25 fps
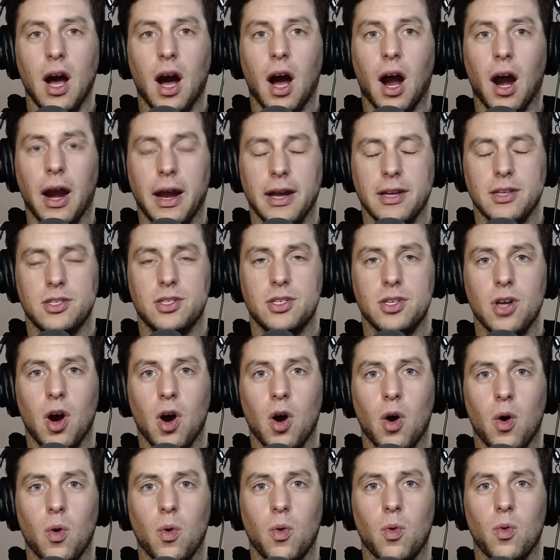All right.
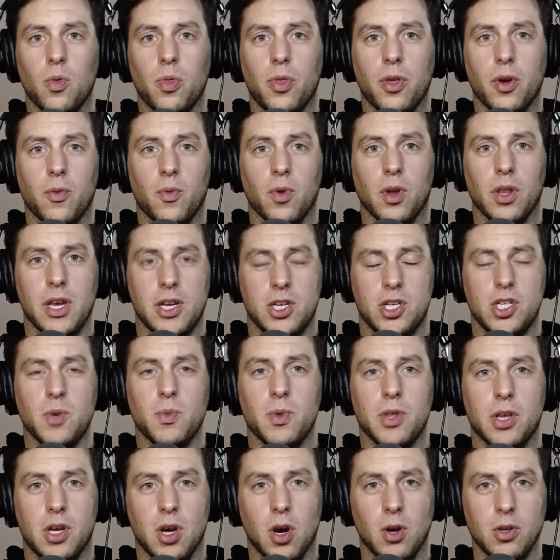So the relationship
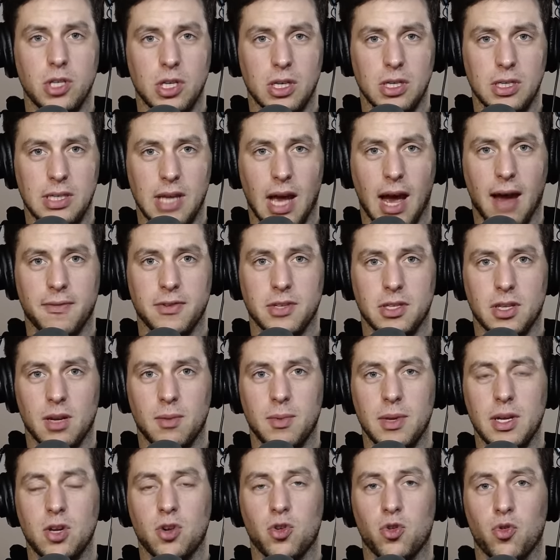with the coaching staff is going
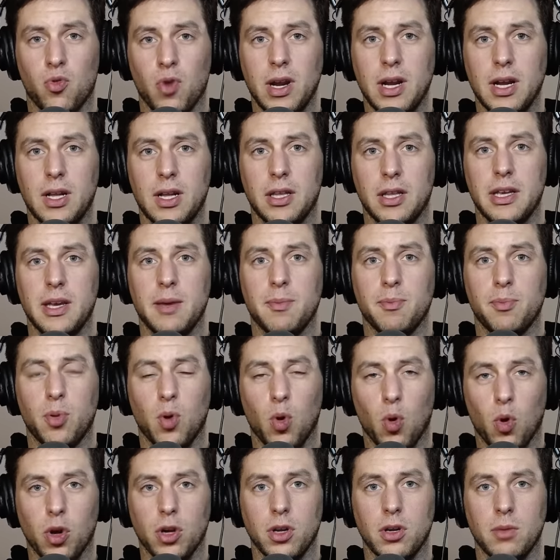to be critically
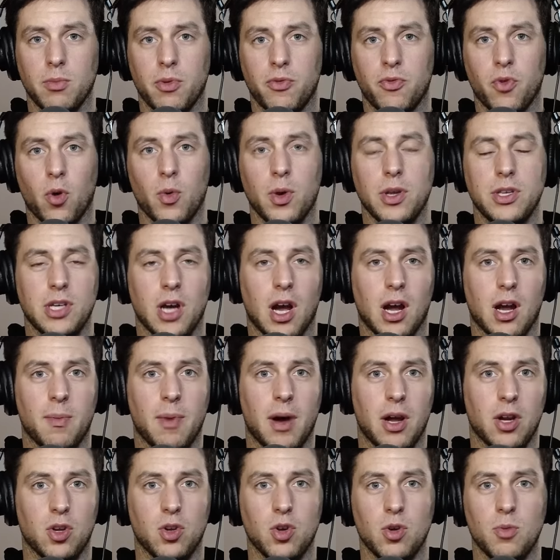important. Before we talk
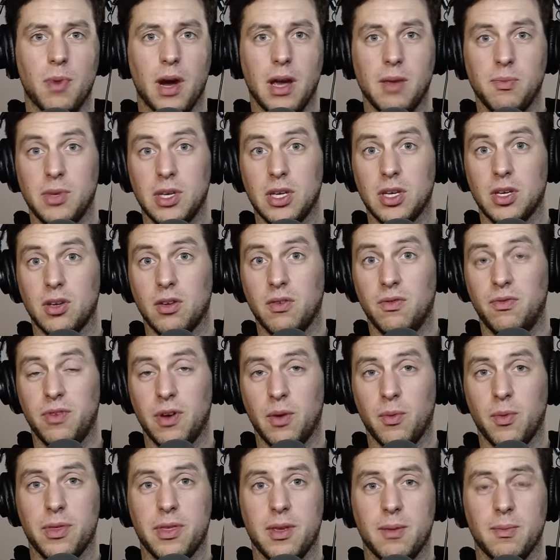about who might be a good
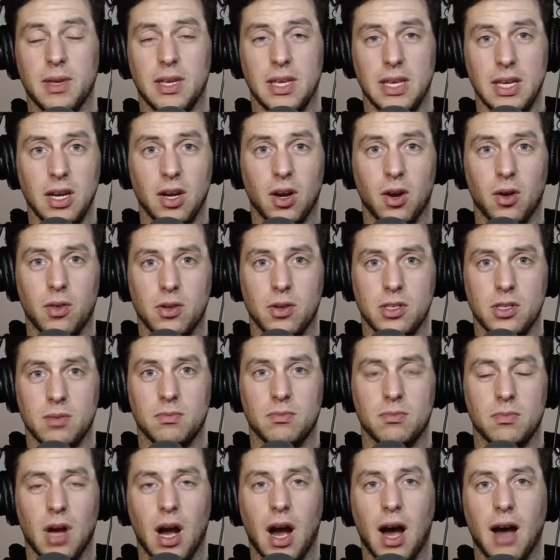fit with him here, there's
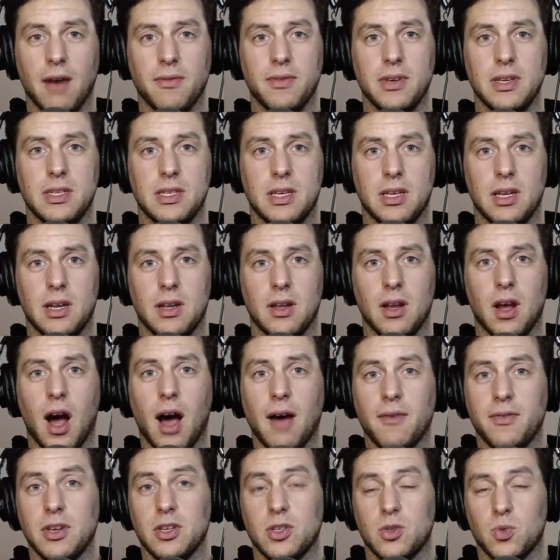some obvious
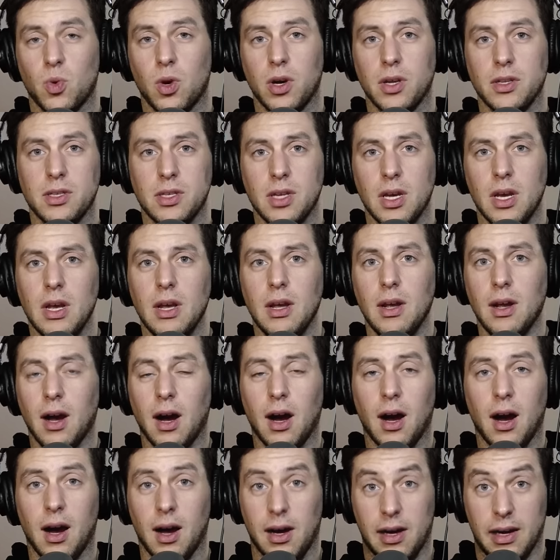obvious ones,
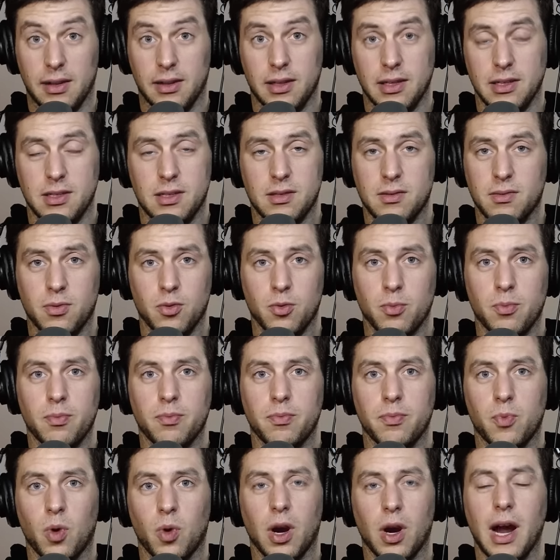uh, at least through
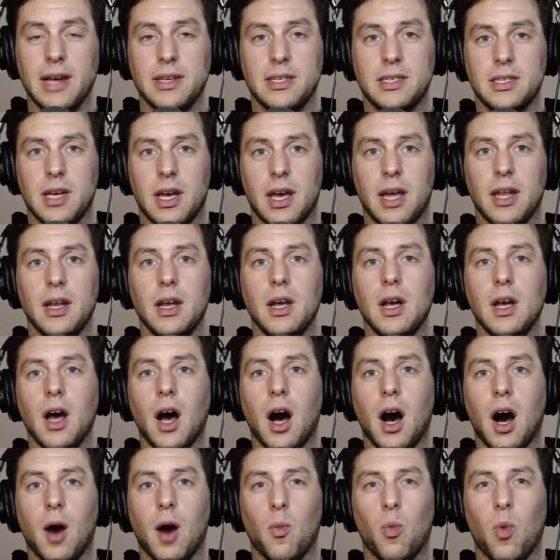where I sit.
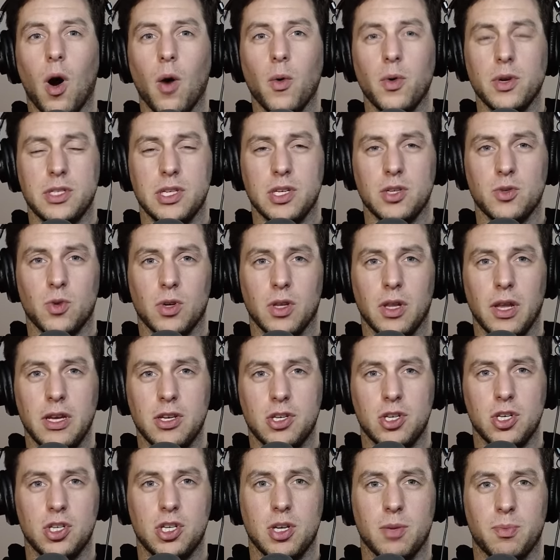Um, what was his
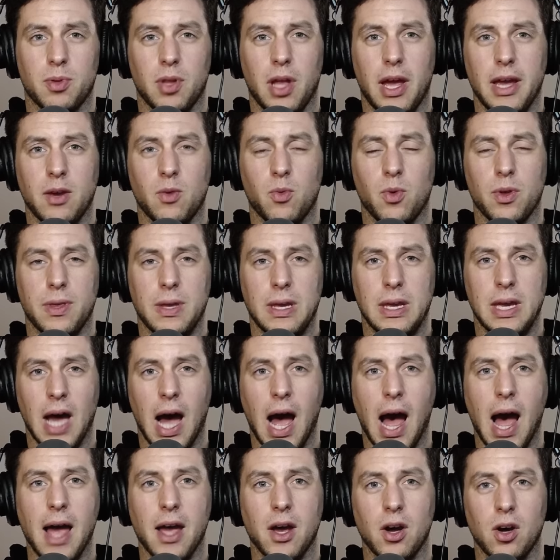relationship like with
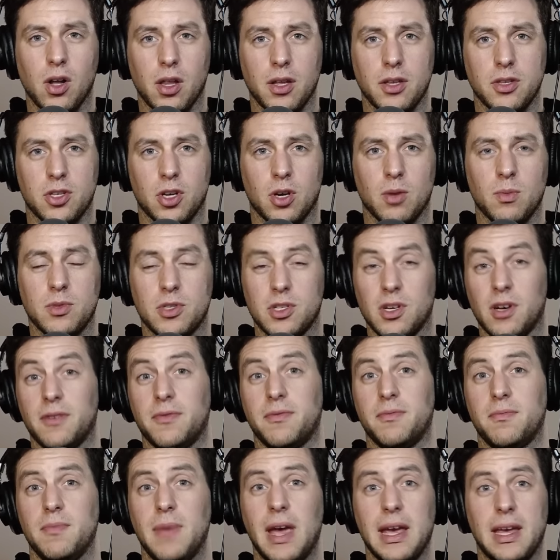Kyle in terms
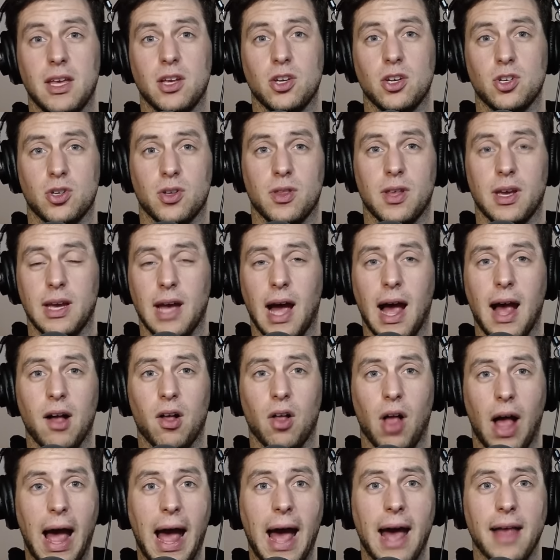of making sure that
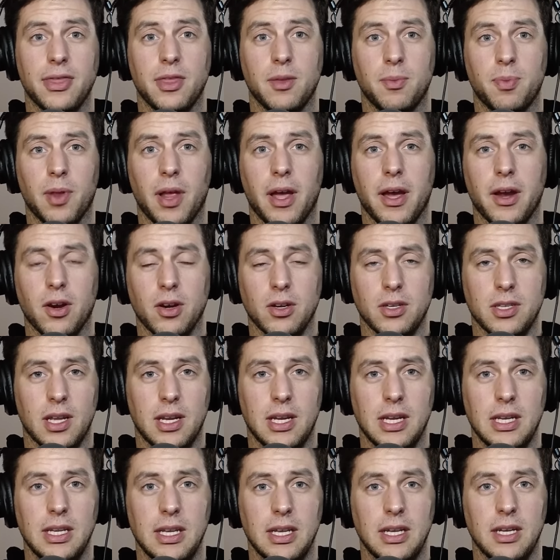Kyle had the players
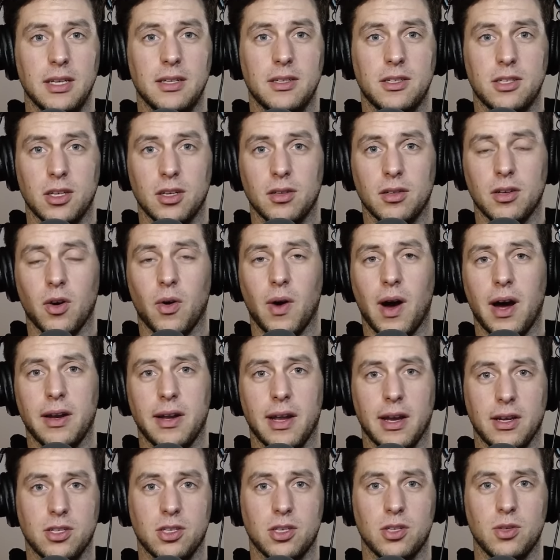that he needed to go out
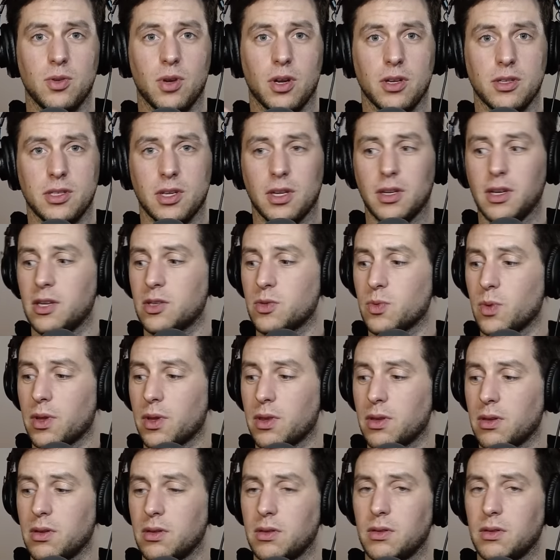and execute on Sundays with?